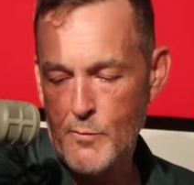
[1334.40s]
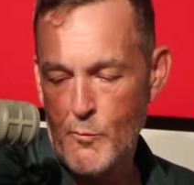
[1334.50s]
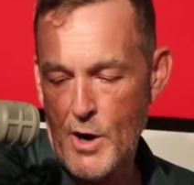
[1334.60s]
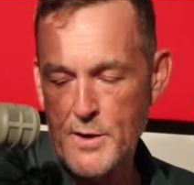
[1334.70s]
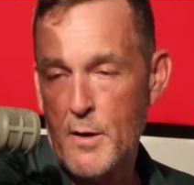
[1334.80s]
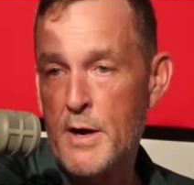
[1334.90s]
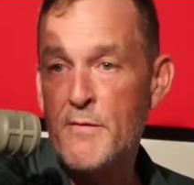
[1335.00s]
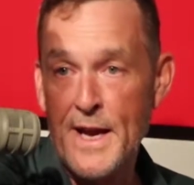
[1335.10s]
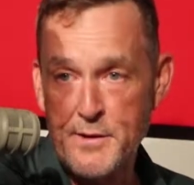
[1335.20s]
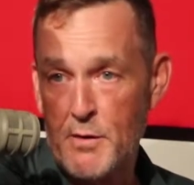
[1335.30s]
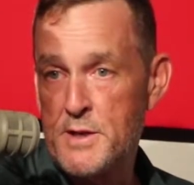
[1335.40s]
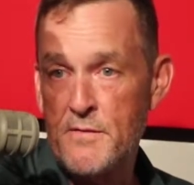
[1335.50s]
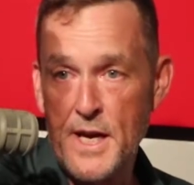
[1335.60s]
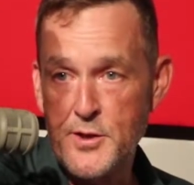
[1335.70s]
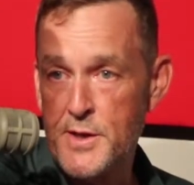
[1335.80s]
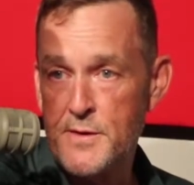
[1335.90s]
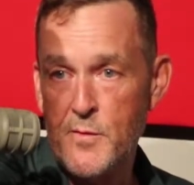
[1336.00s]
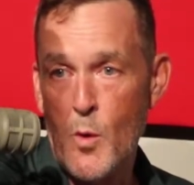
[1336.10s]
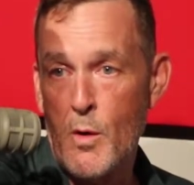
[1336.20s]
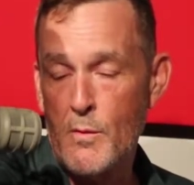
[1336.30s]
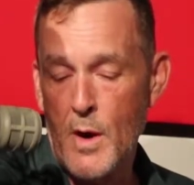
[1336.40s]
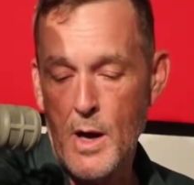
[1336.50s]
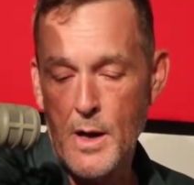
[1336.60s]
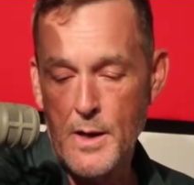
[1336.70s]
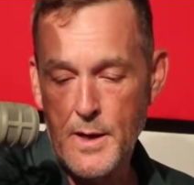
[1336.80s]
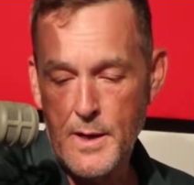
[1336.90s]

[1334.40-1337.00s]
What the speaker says: advanced reservations for